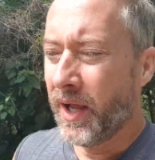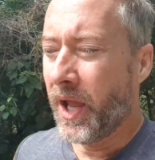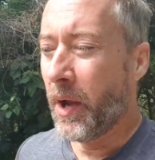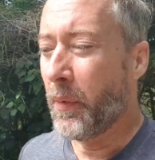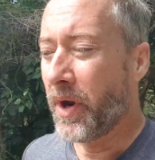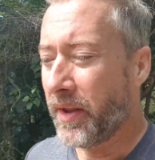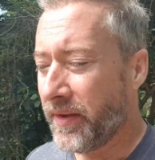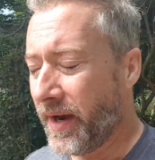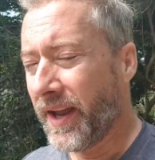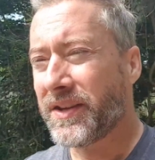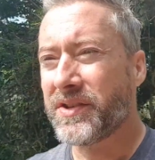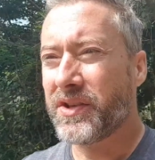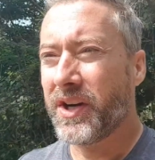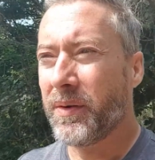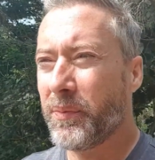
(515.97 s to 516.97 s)
I went on the
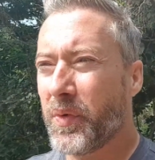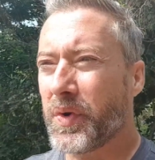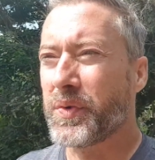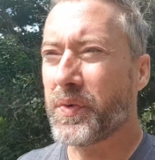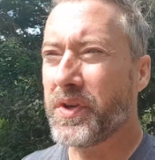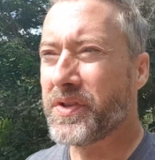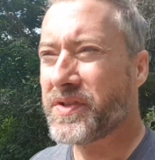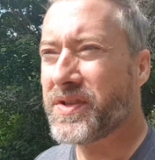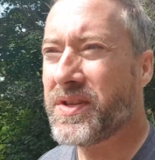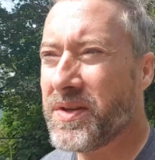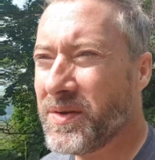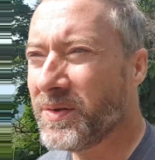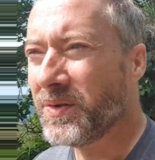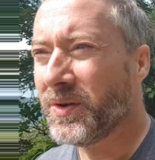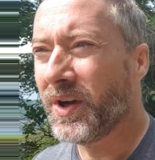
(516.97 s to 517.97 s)
next trip, which was
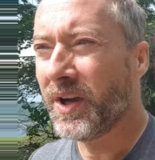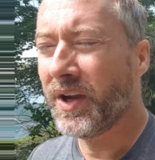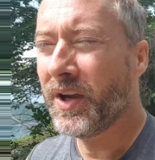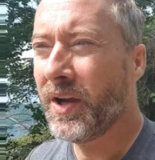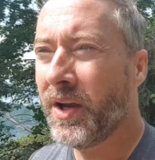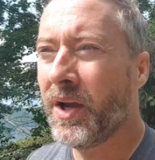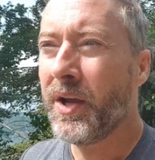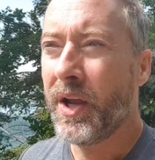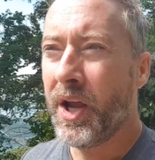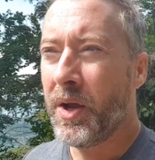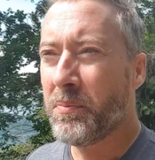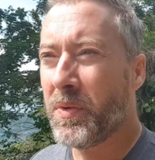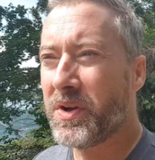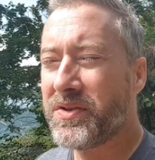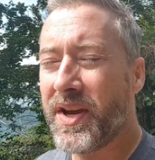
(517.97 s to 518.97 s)
to
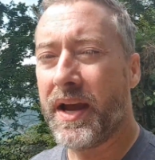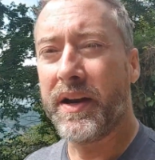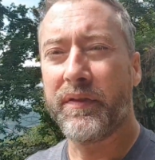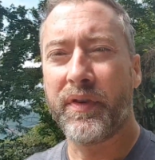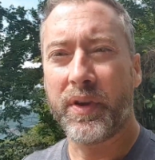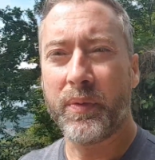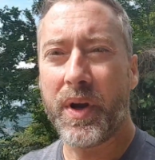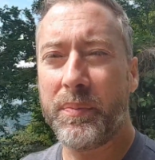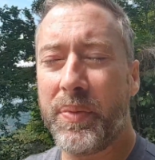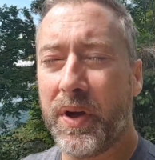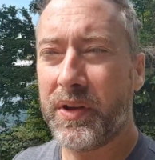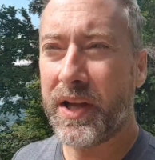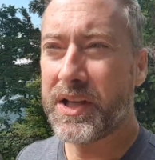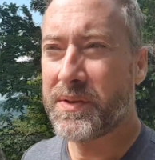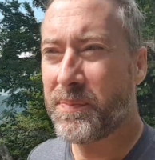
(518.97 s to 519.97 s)
Montana for the Red
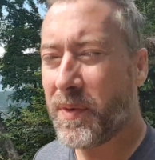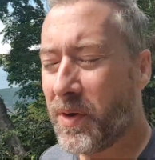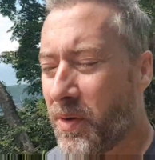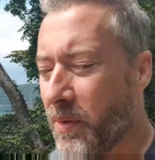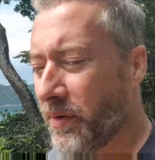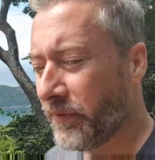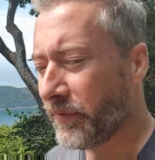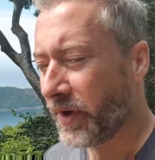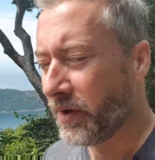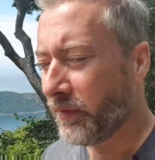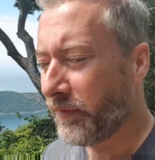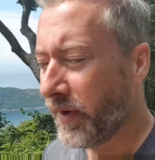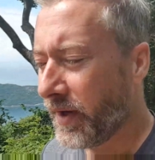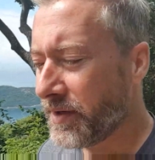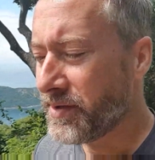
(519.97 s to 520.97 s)
Pill Expo and Freedom
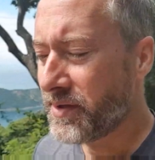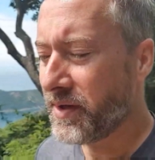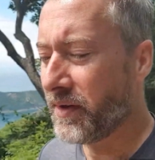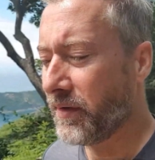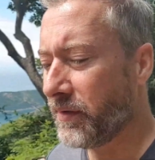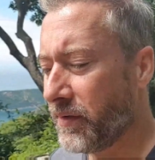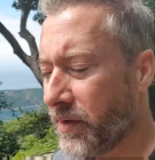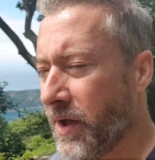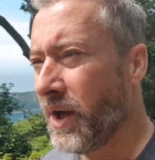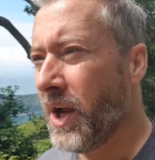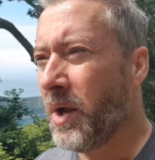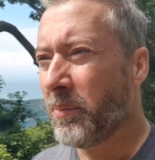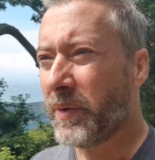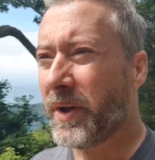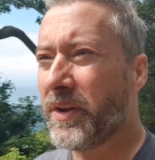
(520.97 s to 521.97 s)
Fest, and
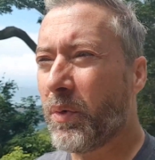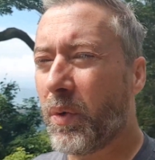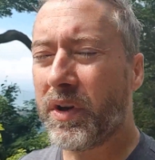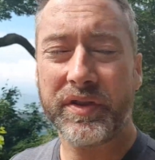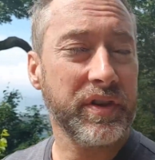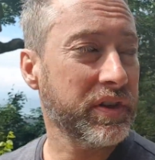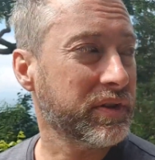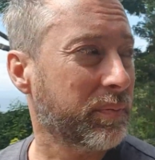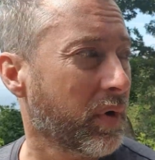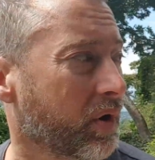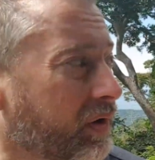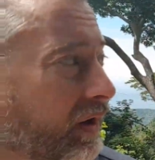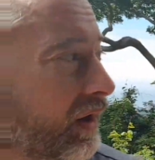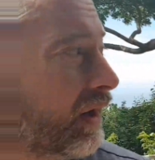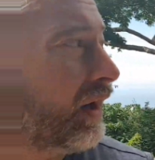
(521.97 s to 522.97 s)
played in the World Series of
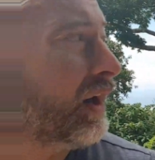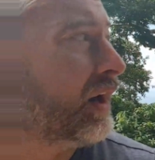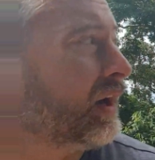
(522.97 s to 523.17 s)
Poker,